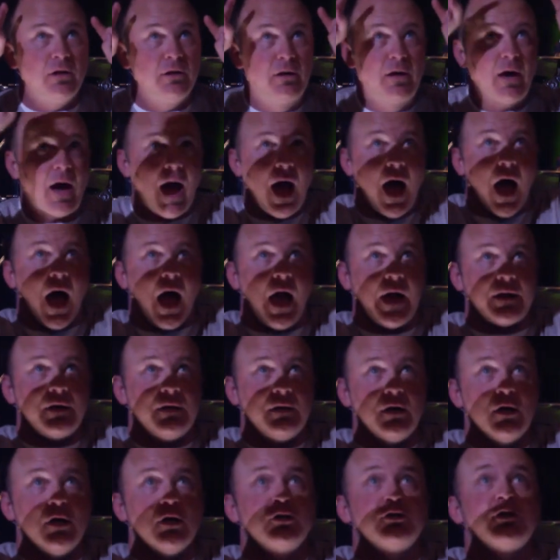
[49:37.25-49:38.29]

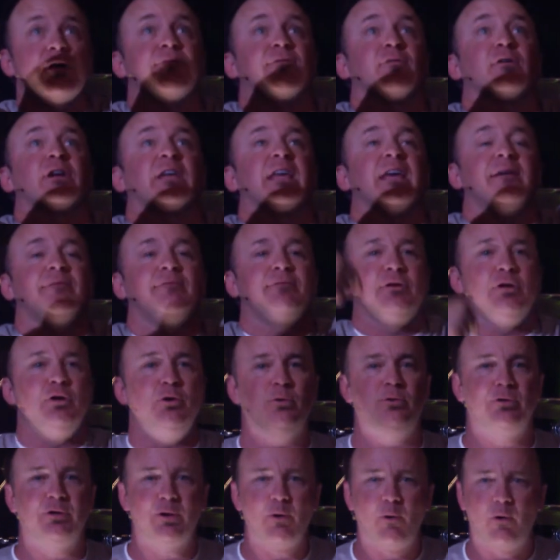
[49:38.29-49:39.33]
God to forgive you,
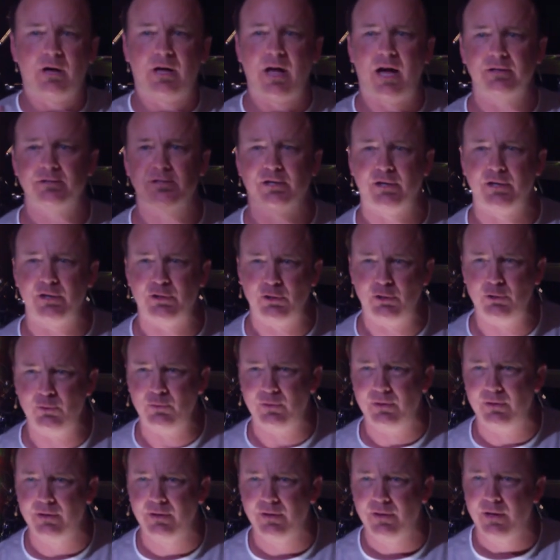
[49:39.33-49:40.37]
you know what God's going to
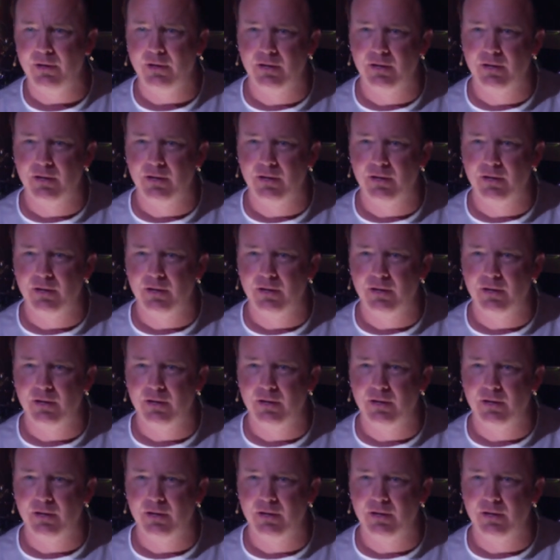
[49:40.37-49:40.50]
do?